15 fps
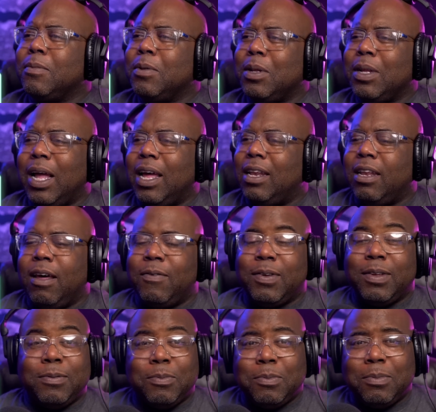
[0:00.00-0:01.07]
I love
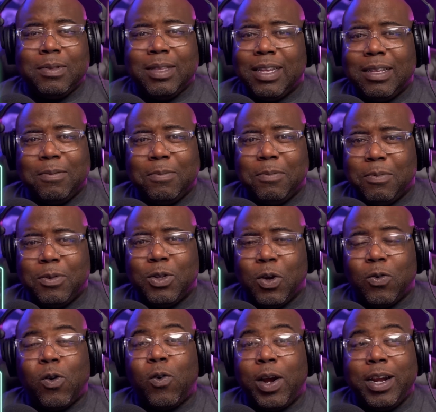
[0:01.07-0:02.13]
it. So
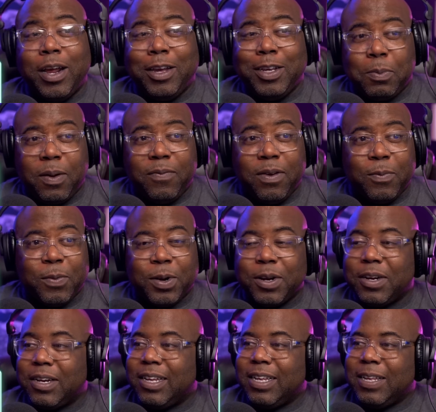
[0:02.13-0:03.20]
for right now, he's my favorite.
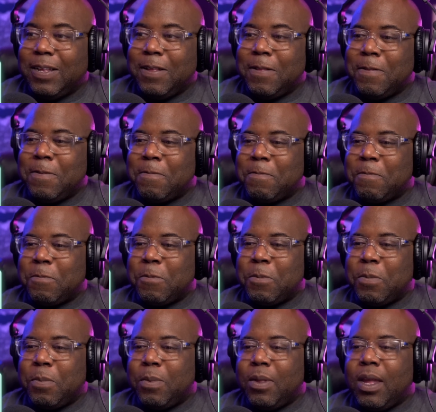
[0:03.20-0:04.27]

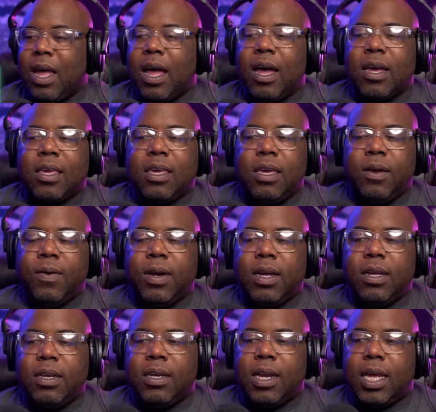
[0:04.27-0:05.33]

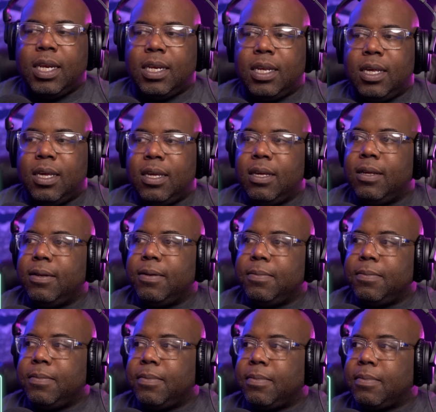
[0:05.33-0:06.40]
Keira Knightley.
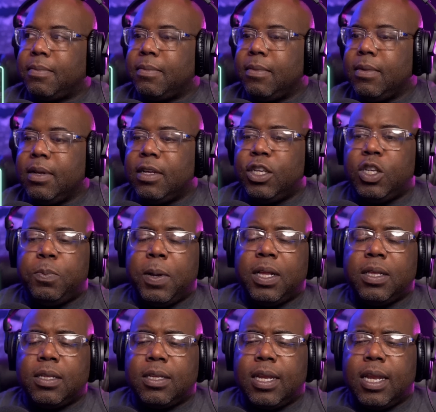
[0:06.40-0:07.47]

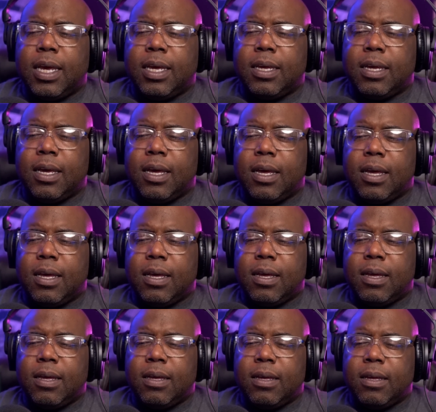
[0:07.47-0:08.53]
Spelt like
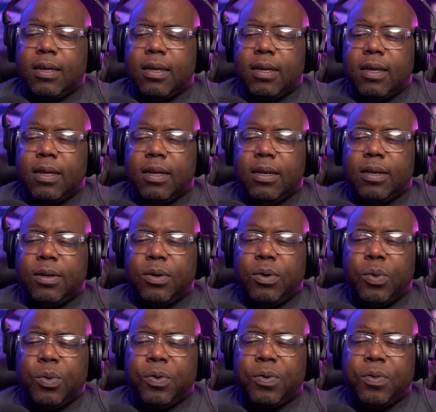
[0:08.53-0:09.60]

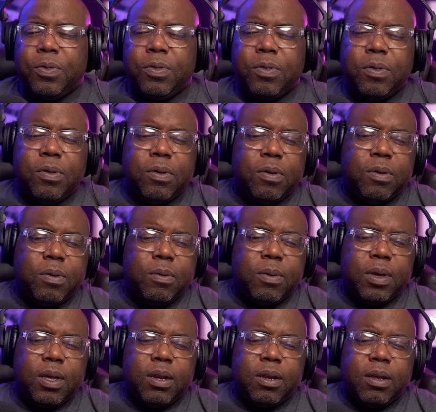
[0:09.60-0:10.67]
North.
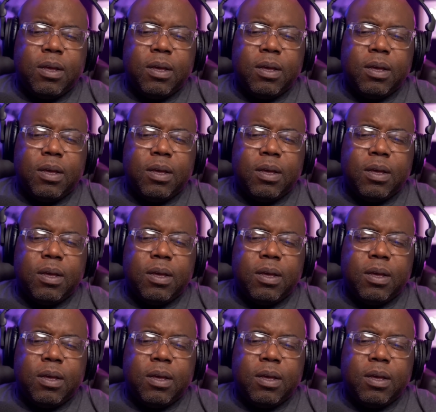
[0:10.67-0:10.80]
Wait.